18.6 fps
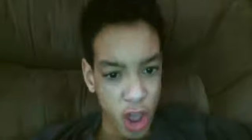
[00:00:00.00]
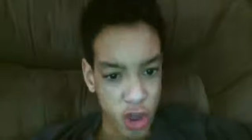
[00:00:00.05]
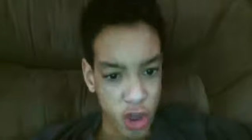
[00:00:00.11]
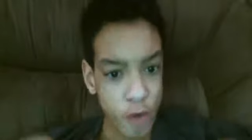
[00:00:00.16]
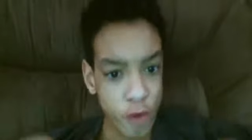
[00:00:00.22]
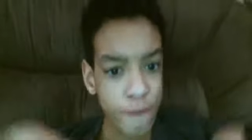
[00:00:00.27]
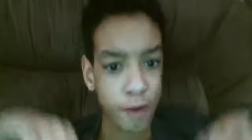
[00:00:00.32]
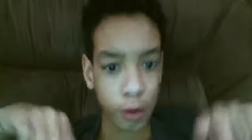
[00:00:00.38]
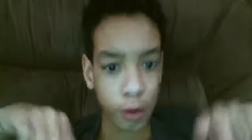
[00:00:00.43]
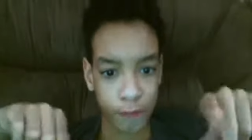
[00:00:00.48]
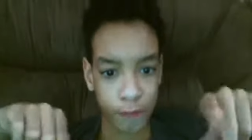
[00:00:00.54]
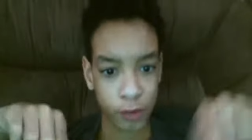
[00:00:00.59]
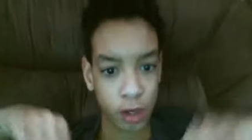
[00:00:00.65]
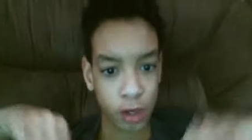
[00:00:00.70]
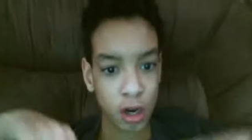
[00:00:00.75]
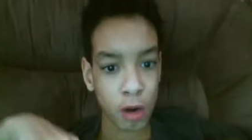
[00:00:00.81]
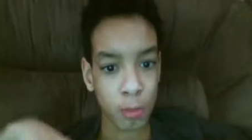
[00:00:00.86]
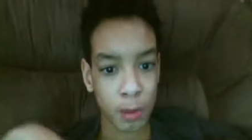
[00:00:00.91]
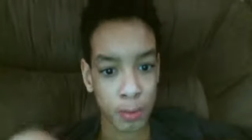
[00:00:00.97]
you thought of
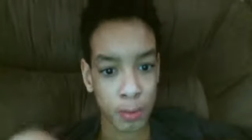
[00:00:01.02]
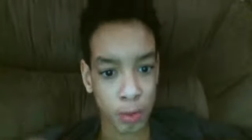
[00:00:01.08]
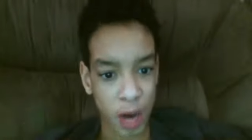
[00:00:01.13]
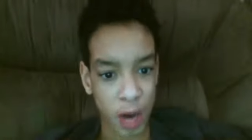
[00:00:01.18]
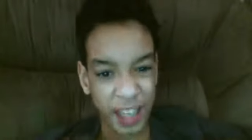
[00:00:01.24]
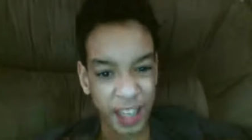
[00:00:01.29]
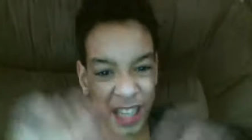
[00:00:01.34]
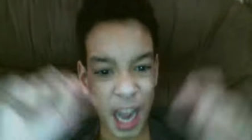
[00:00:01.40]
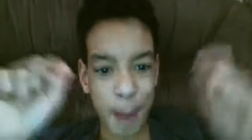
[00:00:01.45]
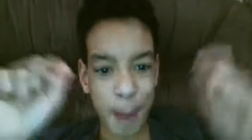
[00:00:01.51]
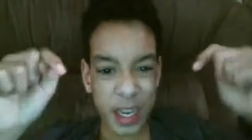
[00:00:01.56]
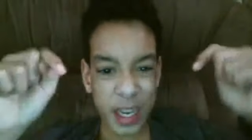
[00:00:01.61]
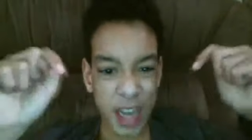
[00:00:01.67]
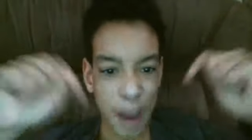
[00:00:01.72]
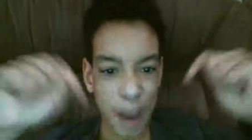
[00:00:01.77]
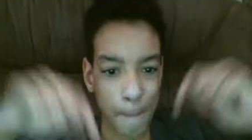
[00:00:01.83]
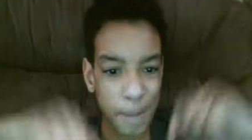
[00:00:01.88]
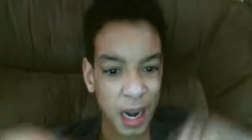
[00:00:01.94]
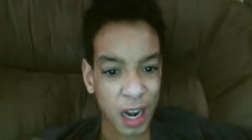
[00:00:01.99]
Kobe Bryant, comment
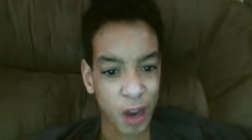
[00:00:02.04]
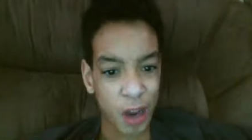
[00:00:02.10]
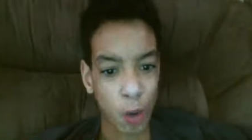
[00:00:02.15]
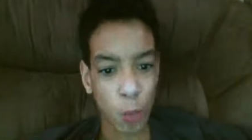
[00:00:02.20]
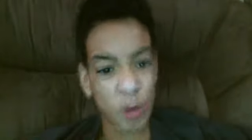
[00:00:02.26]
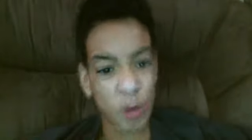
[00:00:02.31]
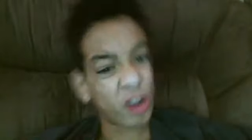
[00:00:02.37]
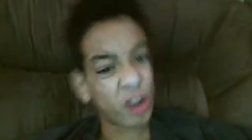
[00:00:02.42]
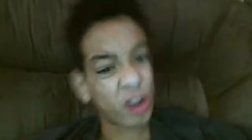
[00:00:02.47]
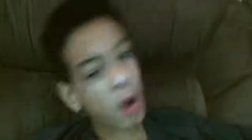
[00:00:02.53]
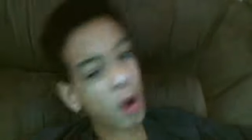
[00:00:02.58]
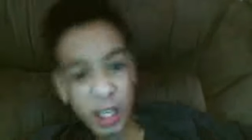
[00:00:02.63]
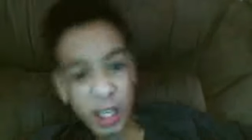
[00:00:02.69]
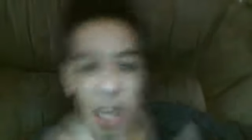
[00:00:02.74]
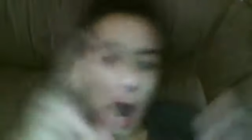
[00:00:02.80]
down below. We're gonna have a